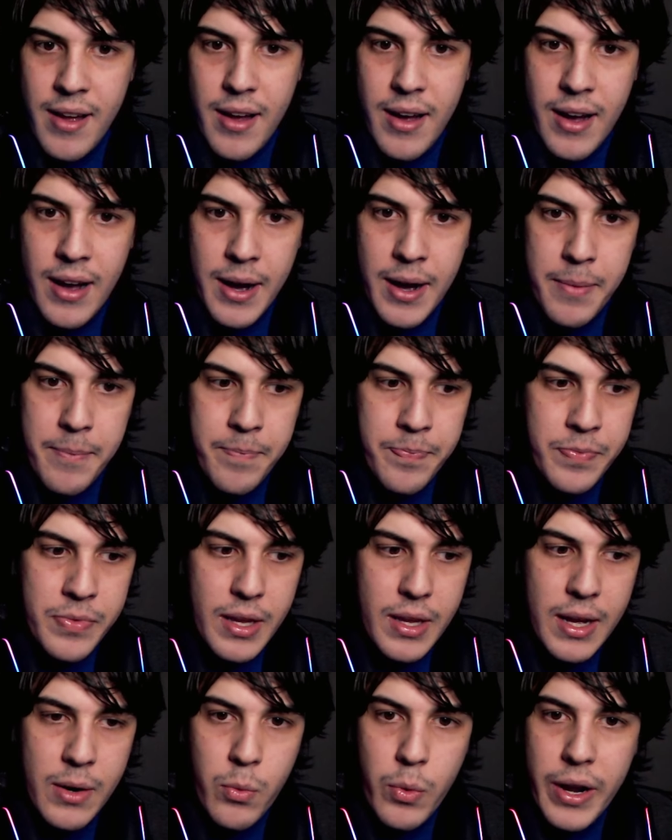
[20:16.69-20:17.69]

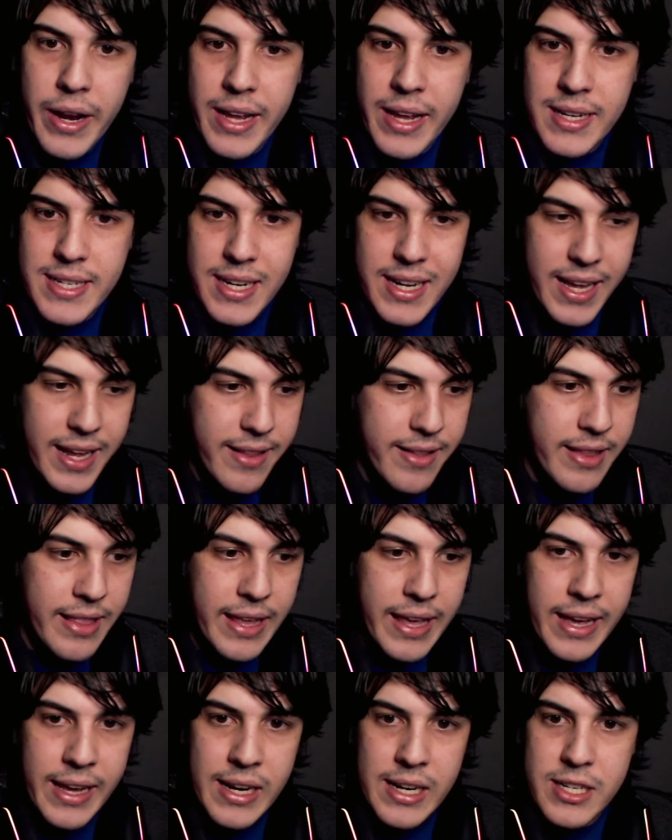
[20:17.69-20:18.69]
Um, and waiting until it gets to
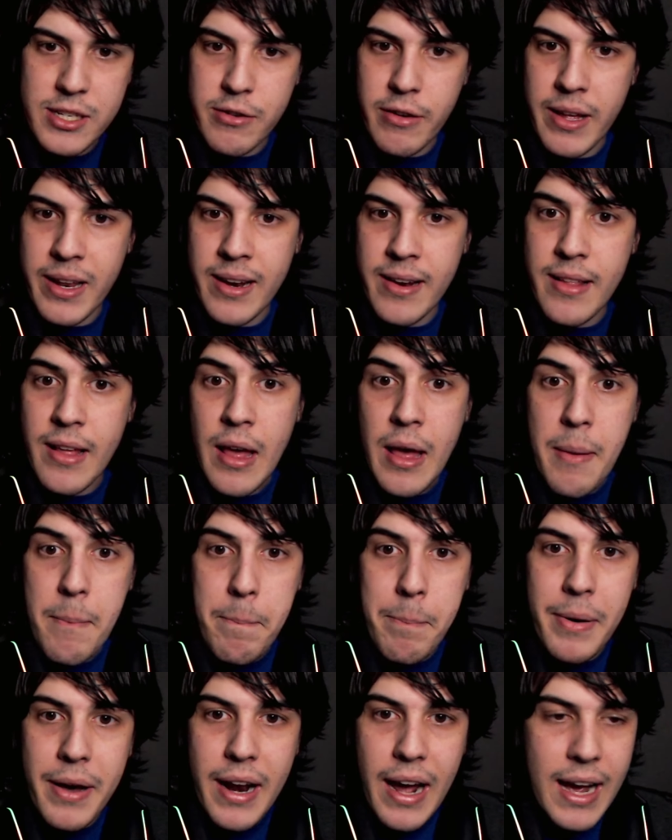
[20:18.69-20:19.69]
the English credits.
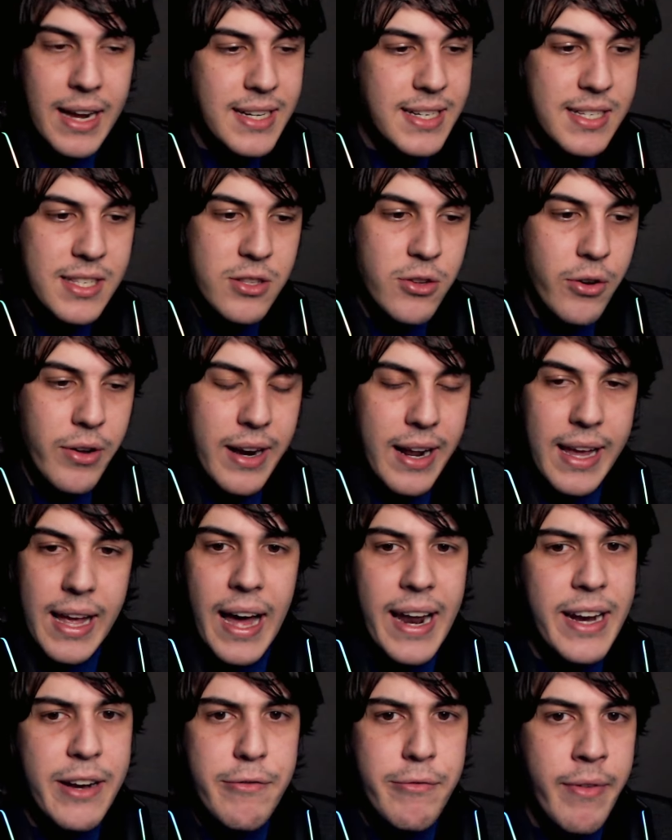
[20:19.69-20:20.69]
But I just thought,
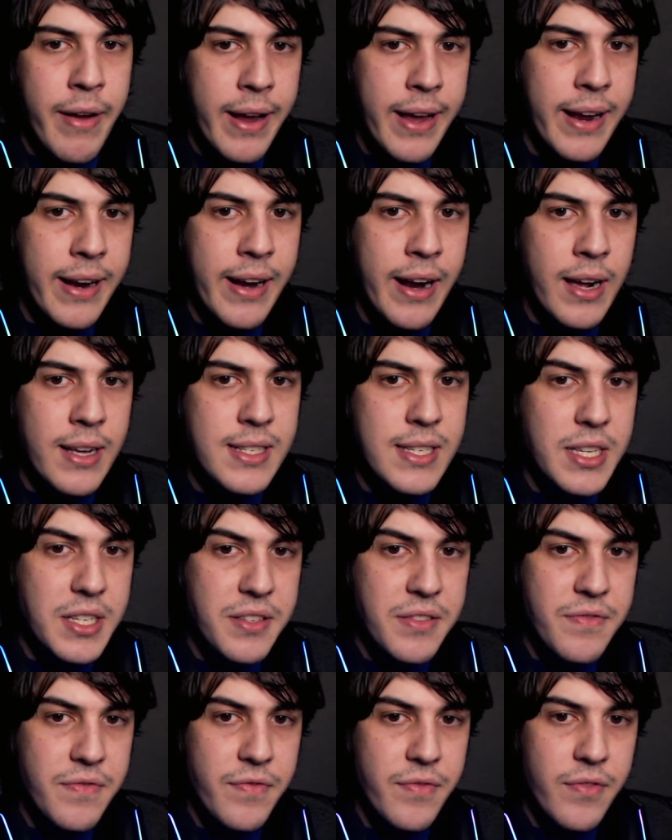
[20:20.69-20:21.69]
like, I didn't recognize
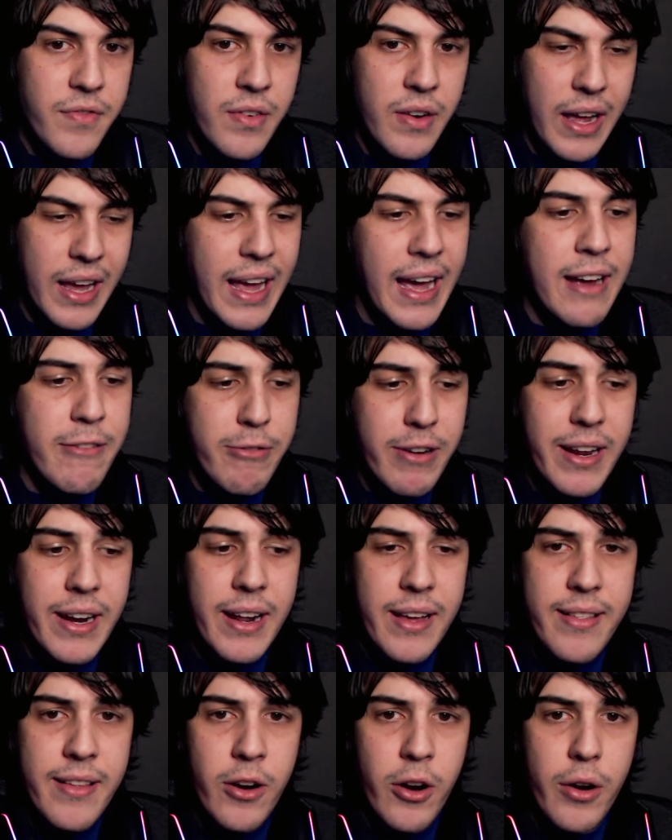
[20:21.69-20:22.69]
his, like, I
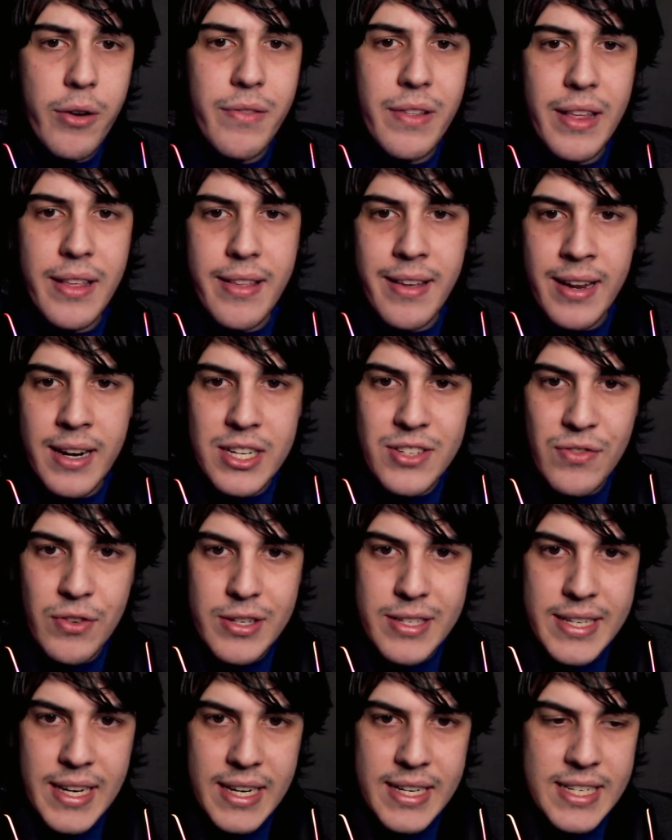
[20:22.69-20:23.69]
recognize a lot of these English
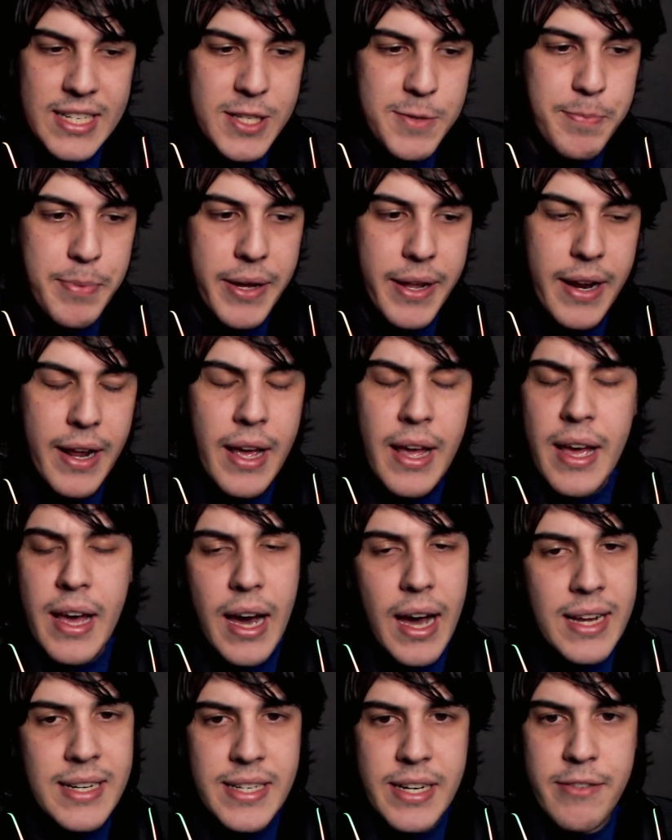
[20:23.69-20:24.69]
voice actors, but
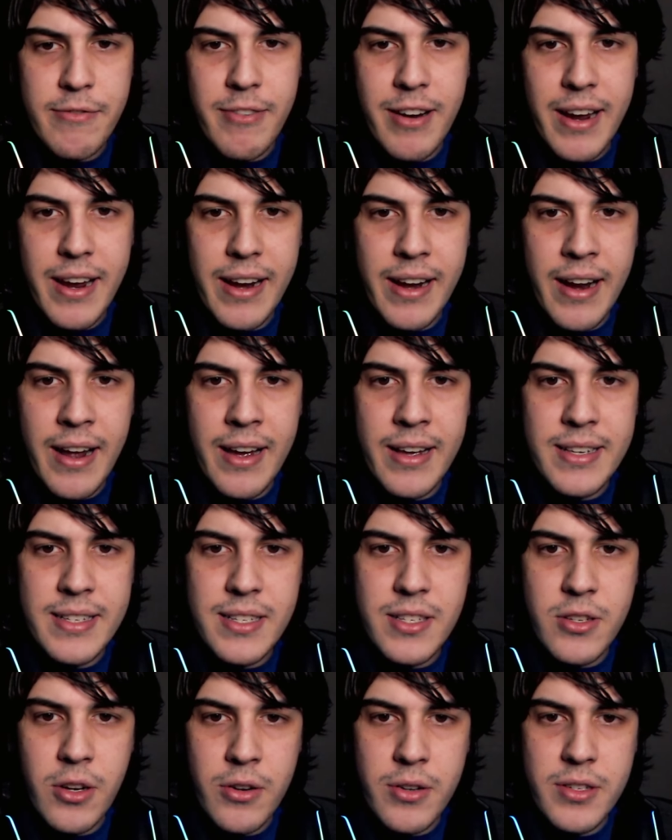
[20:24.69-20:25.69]
I didn't
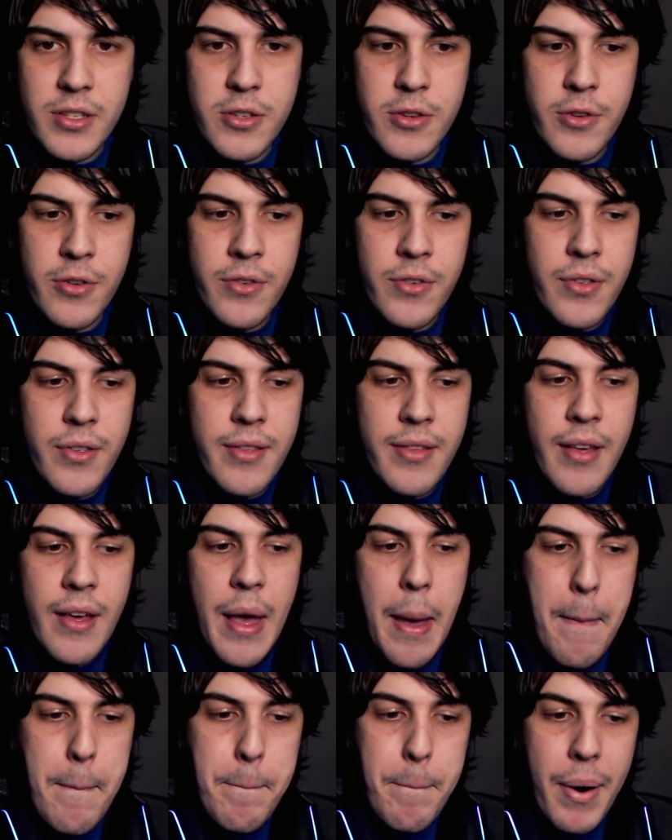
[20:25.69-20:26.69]
recognize Tonsu's,
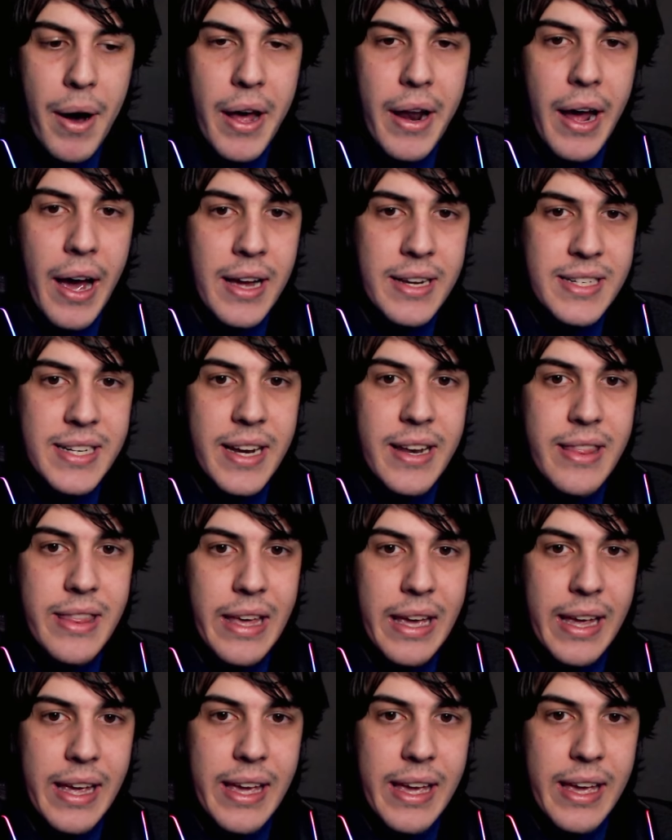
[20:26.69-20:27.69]
but I did
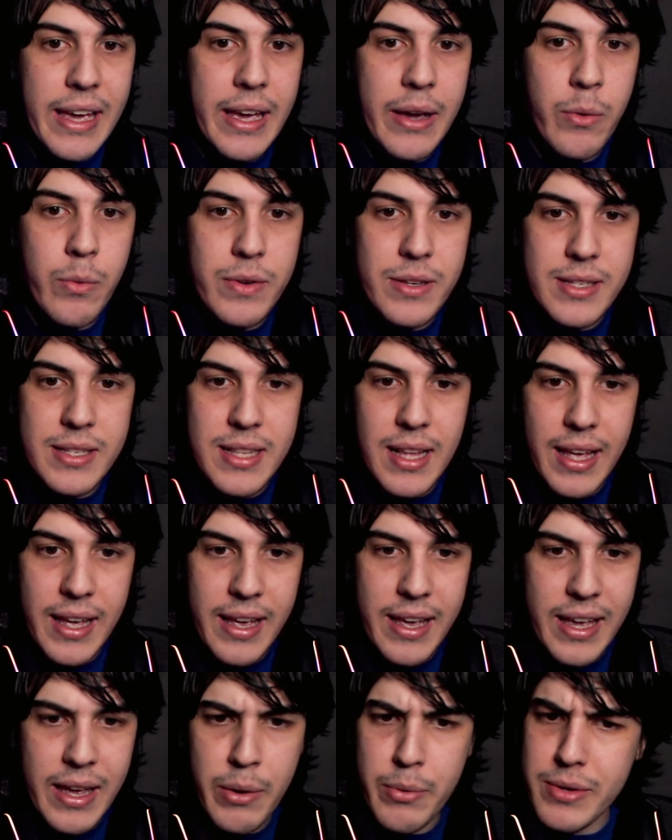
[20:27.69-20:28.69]
think it was,
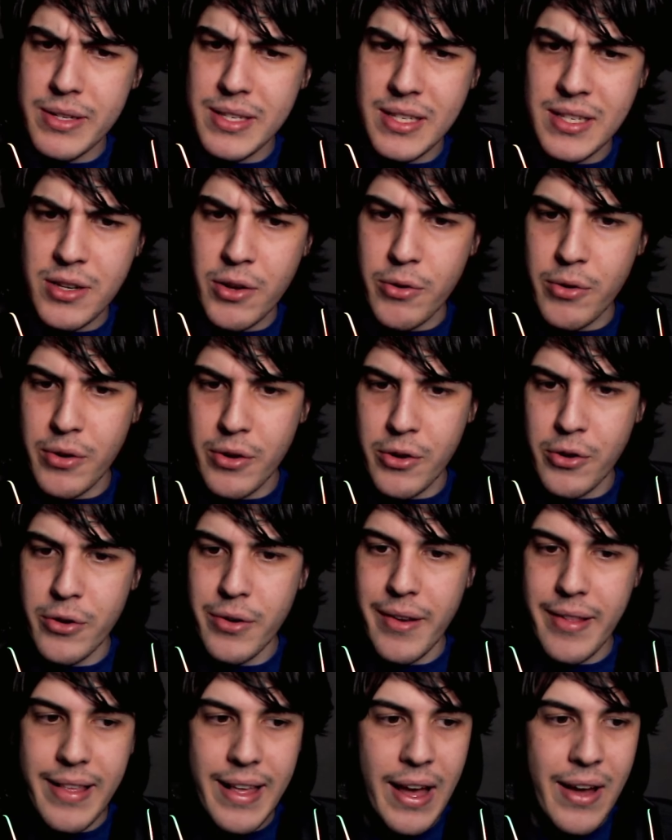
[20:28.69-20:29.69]
like, it was so
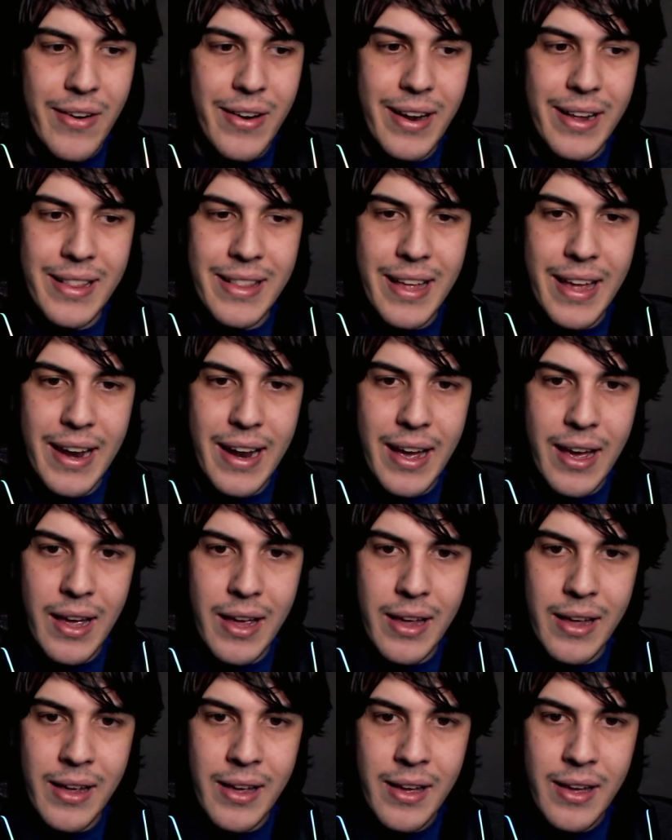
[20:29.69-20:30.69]
good sounding that
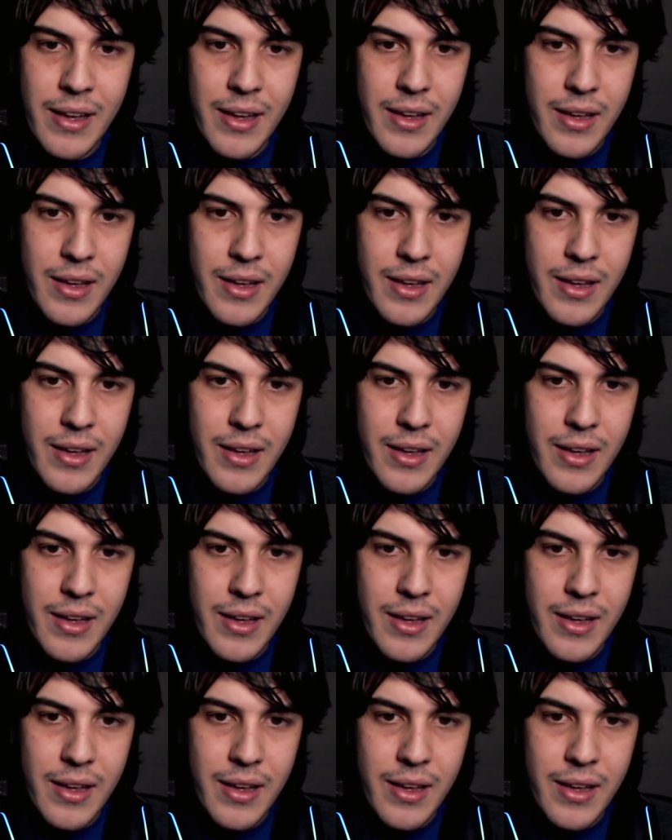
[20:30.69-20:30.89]
I